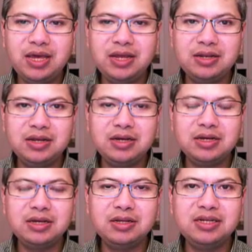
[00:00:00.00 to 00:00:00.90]
and
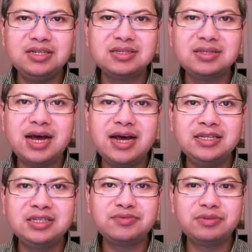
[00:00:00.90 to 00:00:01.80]
in these
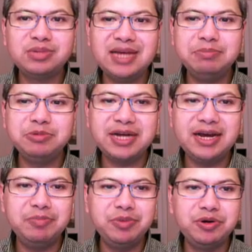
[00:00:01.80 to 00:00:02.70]
slides, from time to
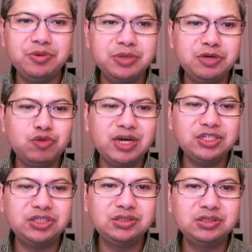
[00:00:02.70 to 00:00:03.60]
time, there will be
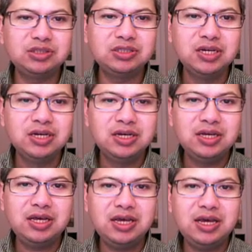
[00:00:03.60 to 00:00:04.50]
questions,
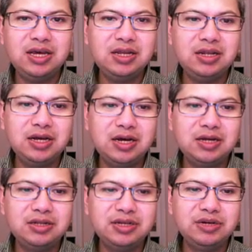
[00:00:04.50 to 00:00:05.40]
and
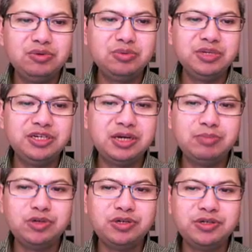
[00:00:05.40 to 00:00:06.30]
they will be
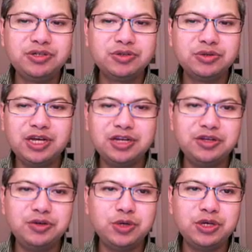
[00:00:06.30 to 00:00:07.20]
numbered so
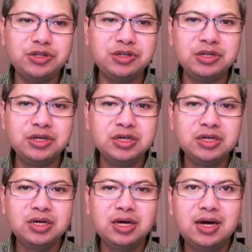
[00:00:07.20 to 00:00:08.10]
that you can
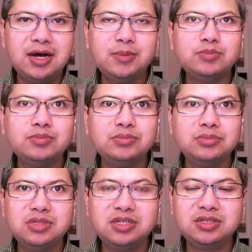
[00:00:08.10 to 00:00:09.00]

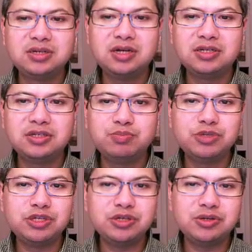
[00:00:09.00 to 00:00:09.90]
discuss a
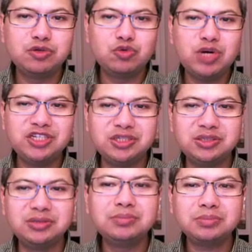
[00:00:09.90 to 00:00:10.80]
particular
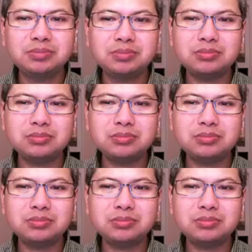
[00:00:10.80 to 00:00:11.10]
question.